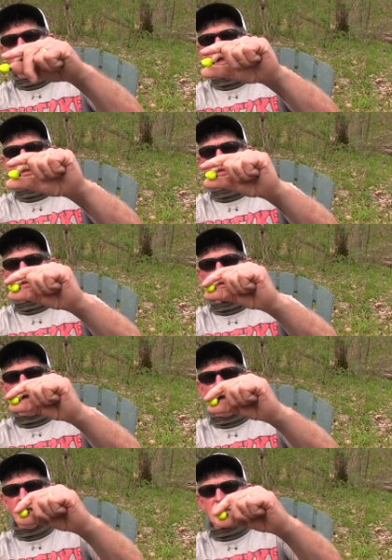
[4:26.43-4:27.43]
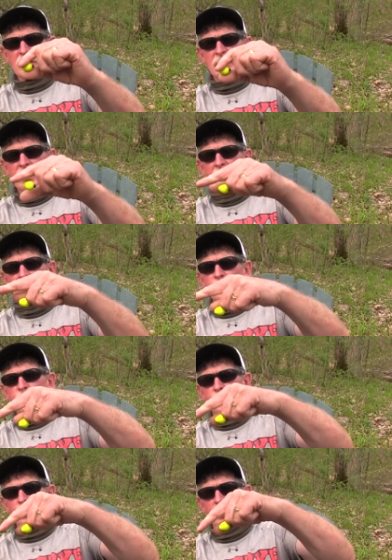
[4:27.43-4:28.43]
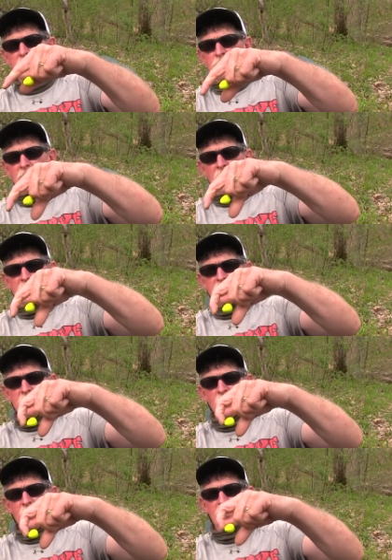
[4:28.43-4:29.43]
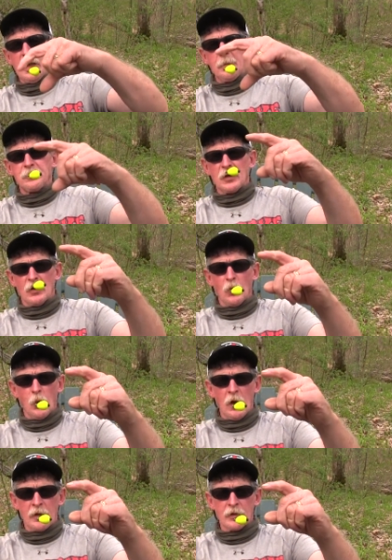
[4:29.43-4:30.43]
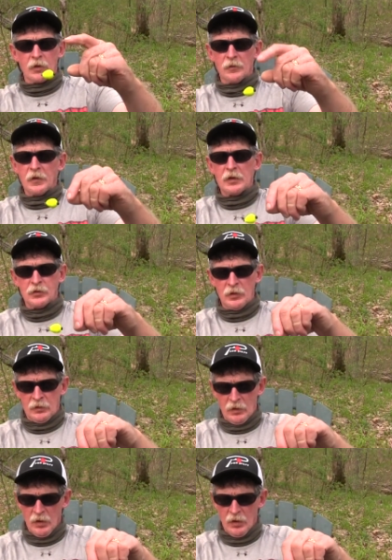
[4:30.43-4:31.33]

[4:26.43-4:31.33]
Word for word: it slides to adjust to the depth of the water you're fishing.